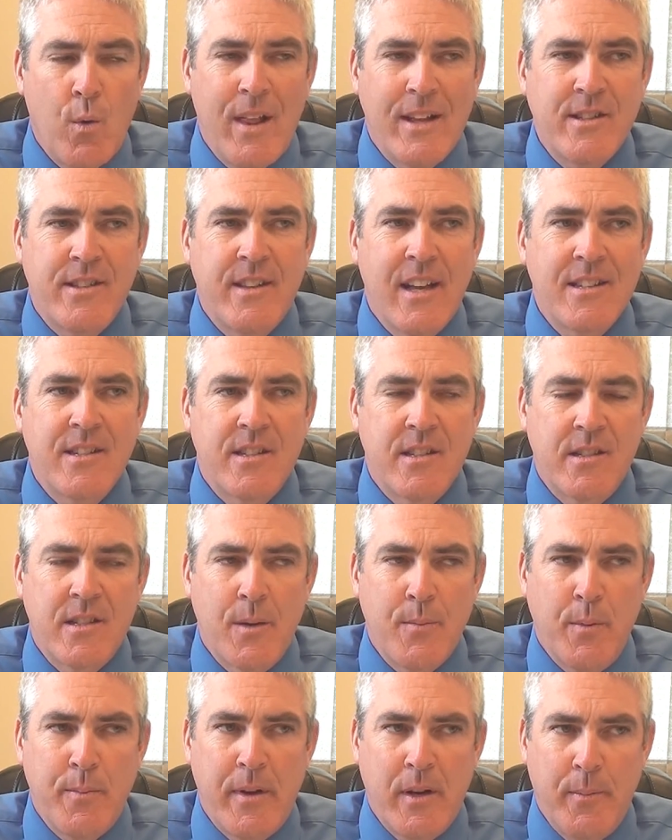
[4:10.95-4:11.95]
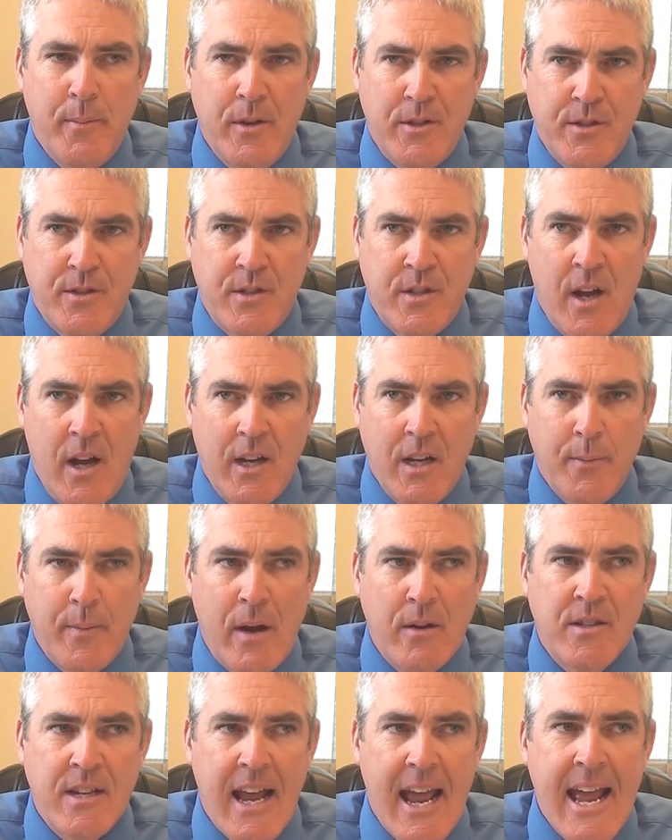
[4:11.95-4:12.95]
Well, that's the supplemental budget they're talking
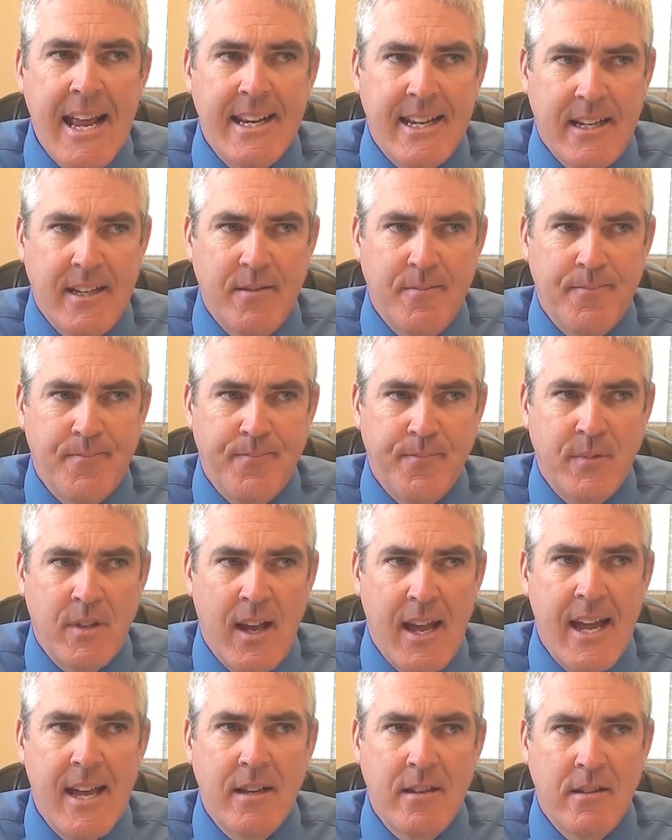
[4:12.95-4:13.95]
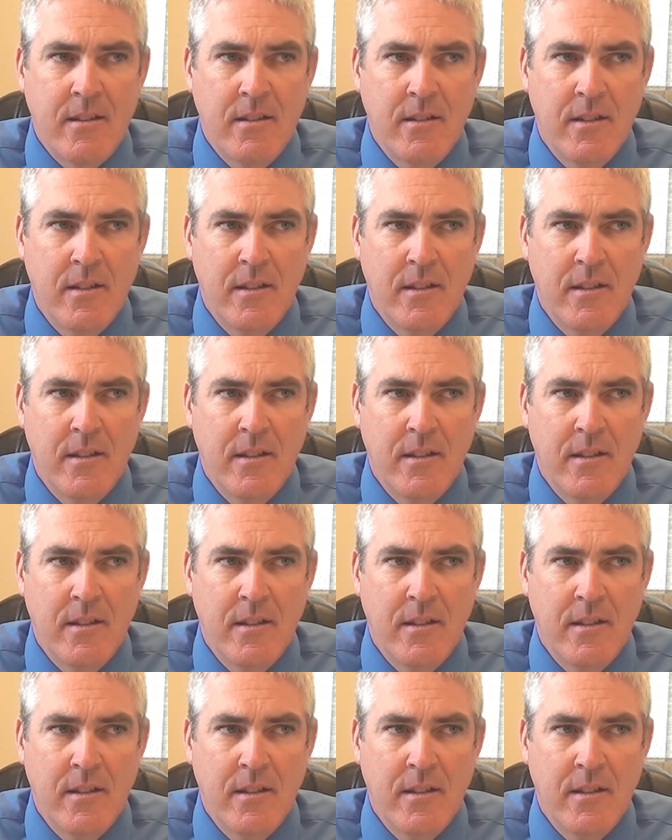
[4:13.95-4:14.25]
about to end it. To end.